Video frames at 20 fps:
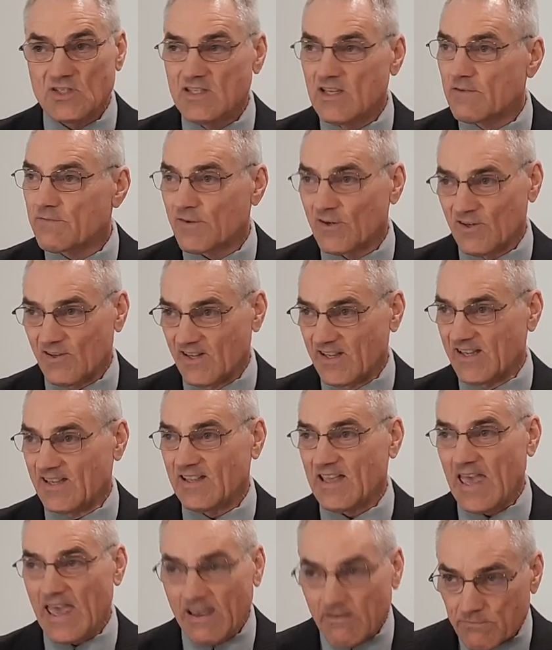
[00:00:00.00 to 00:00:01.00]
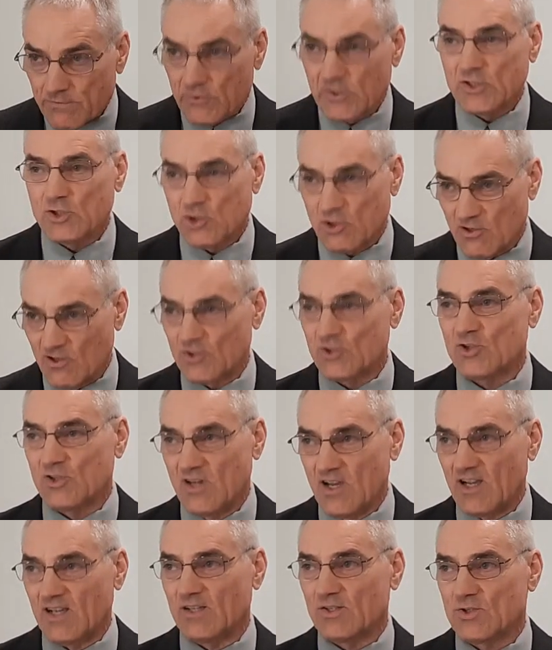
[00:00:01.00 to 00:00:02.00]
differently. Every church
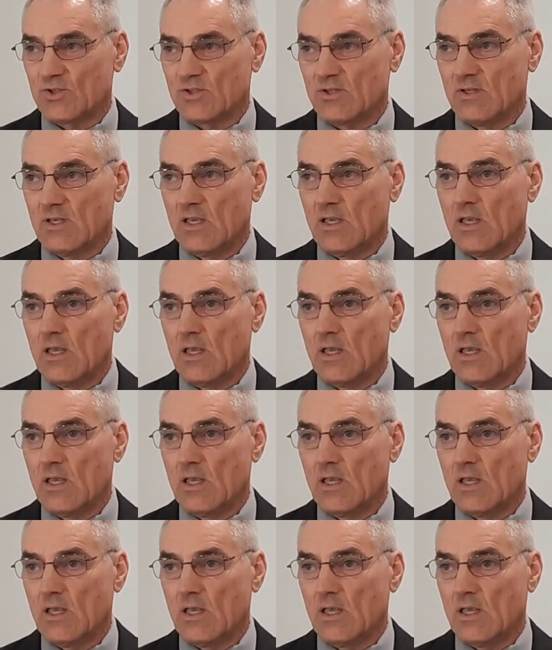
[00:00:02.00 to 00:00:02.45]
does.